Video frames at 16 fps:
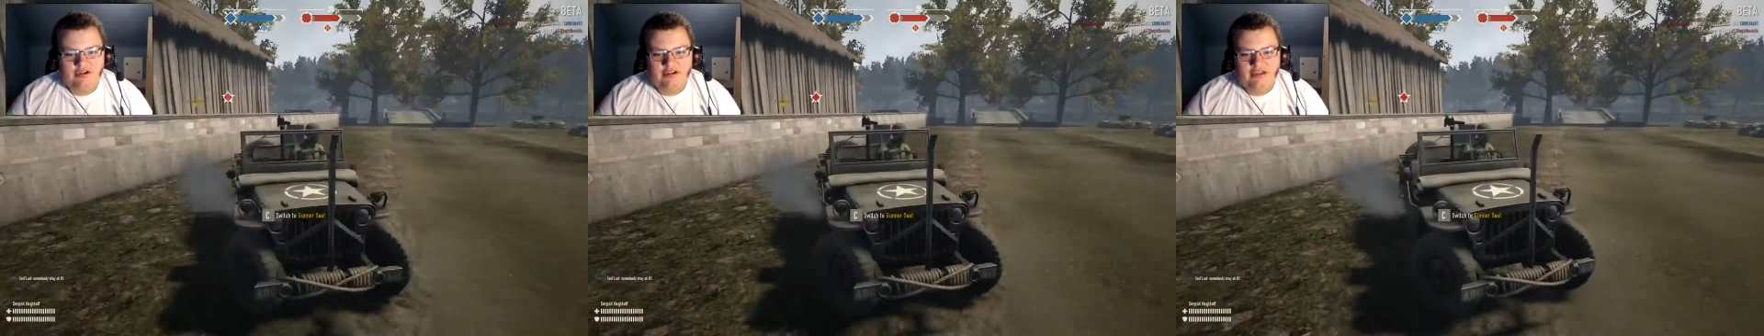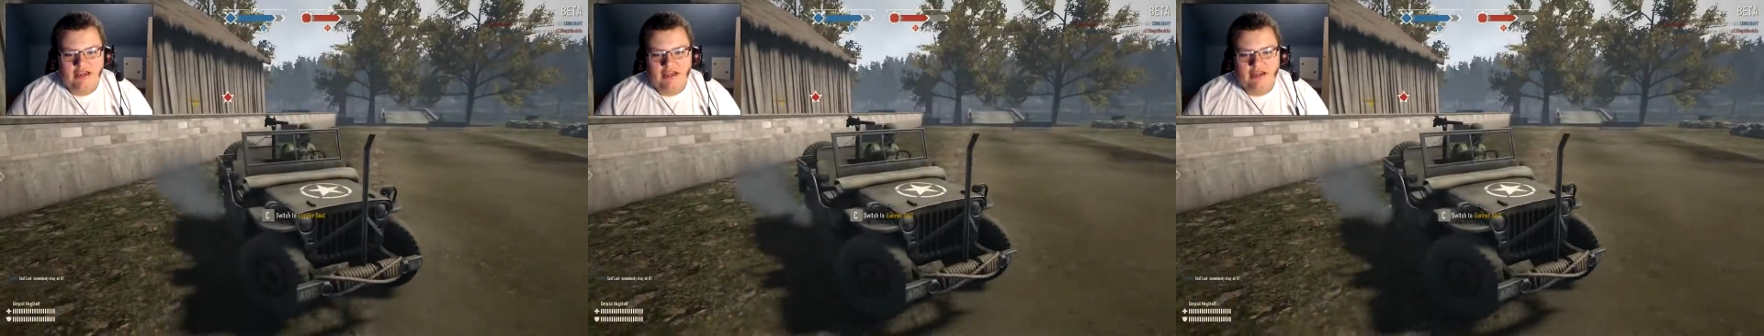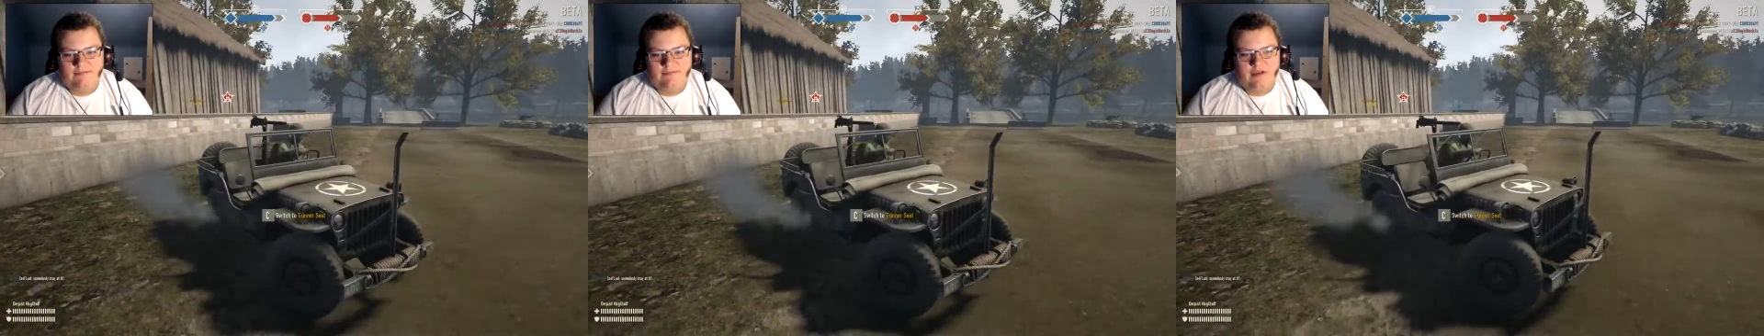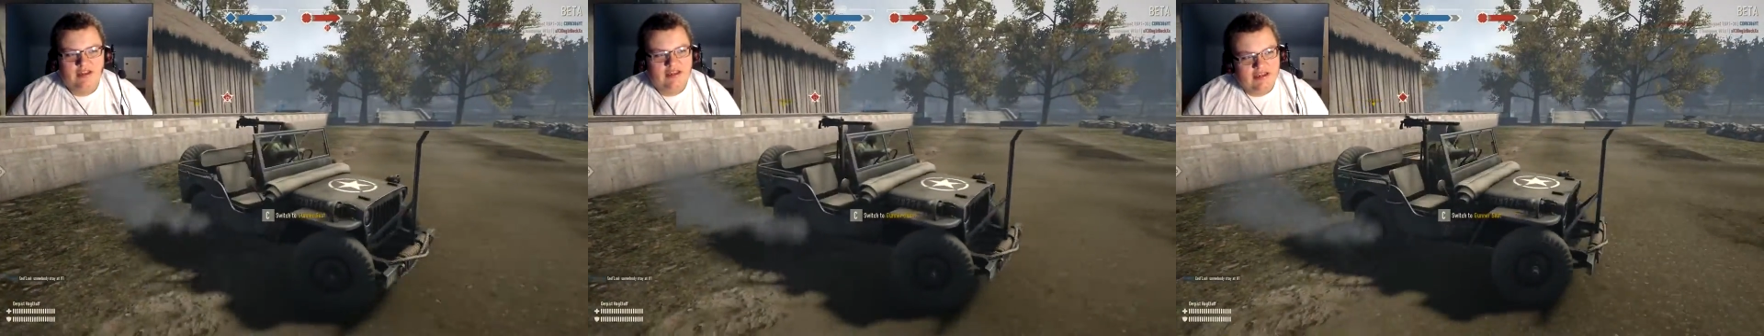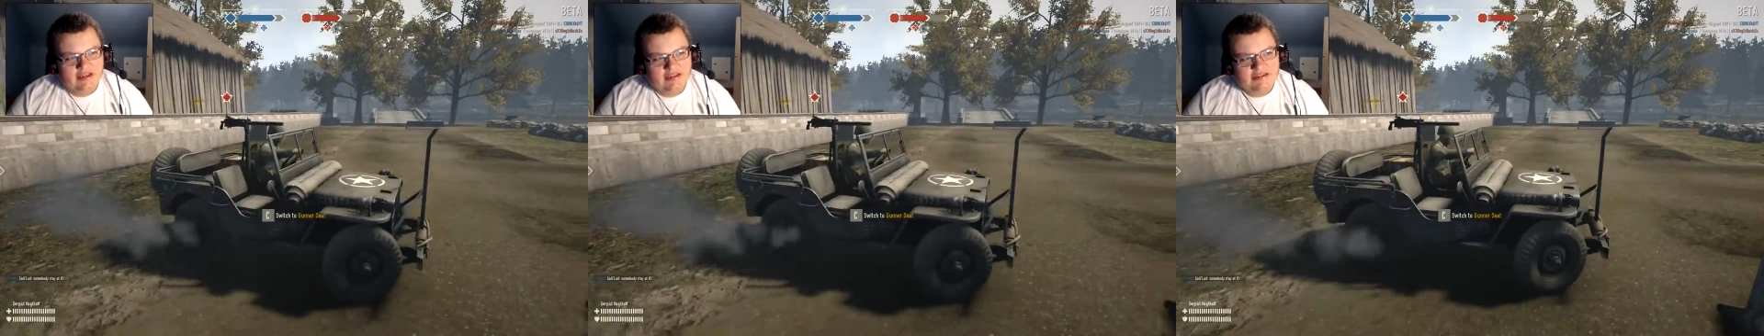a game
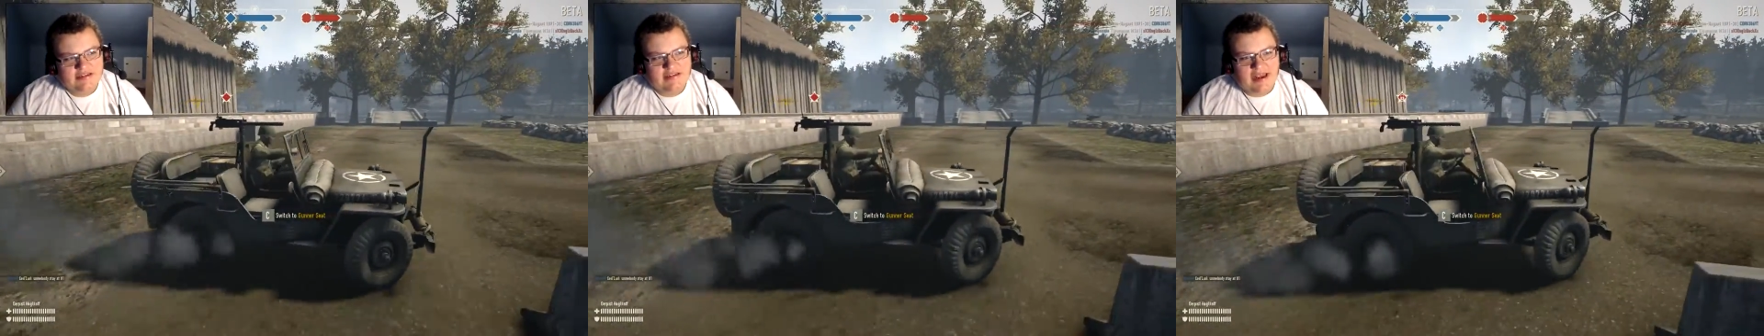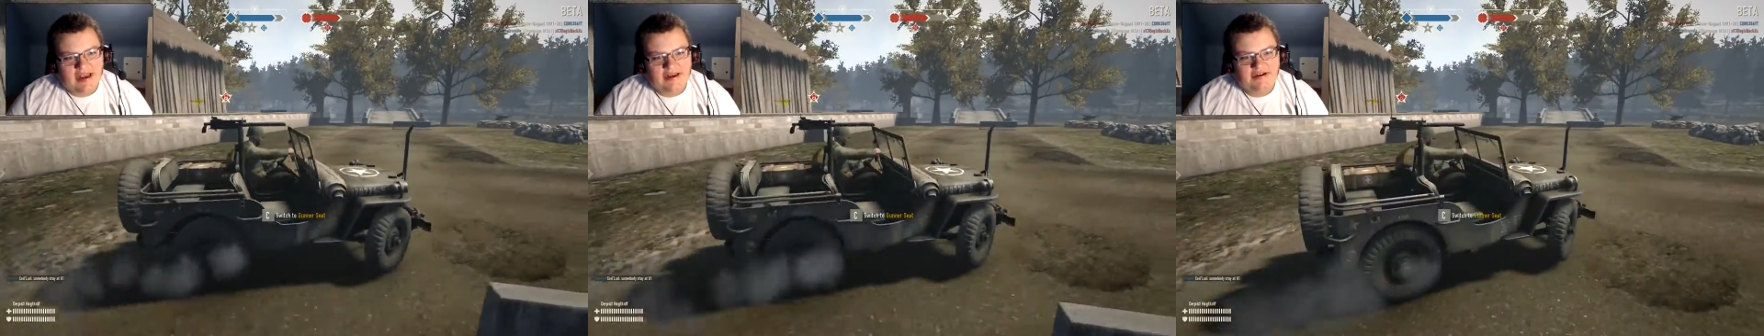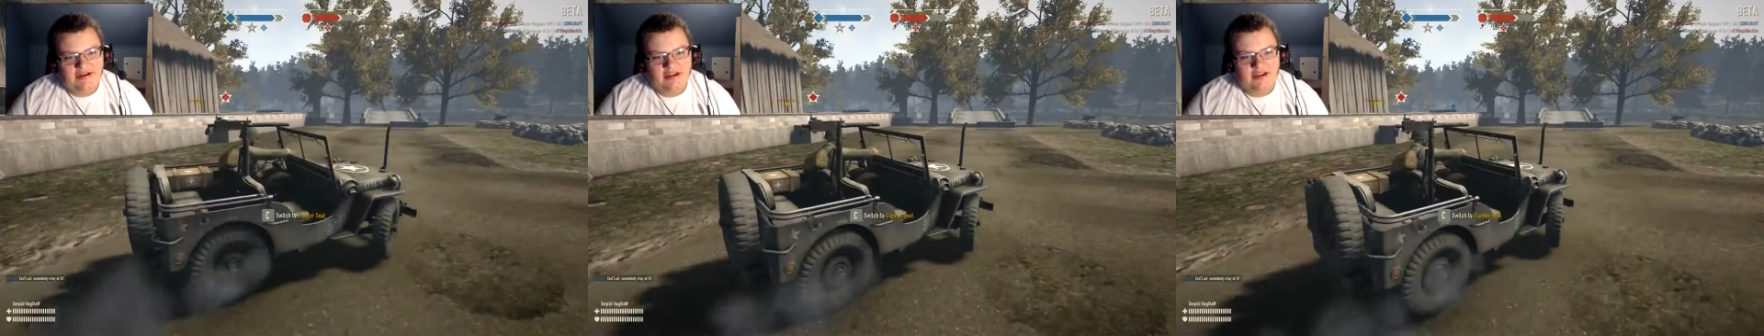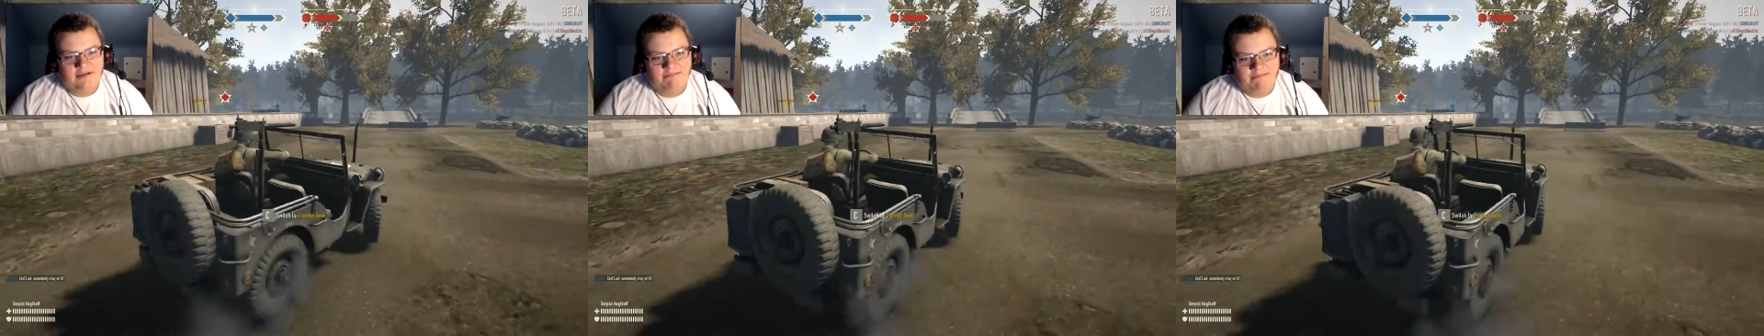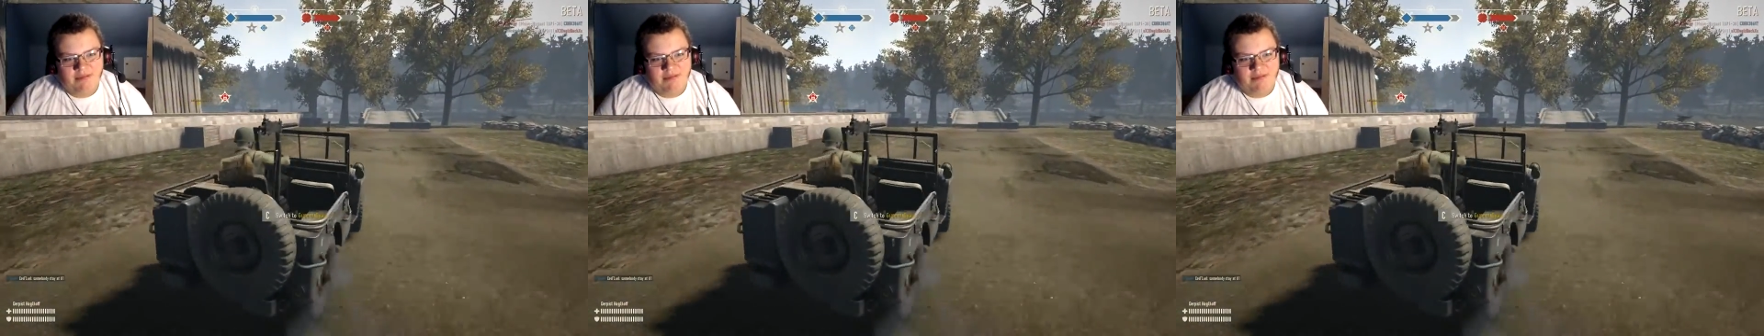that is ending,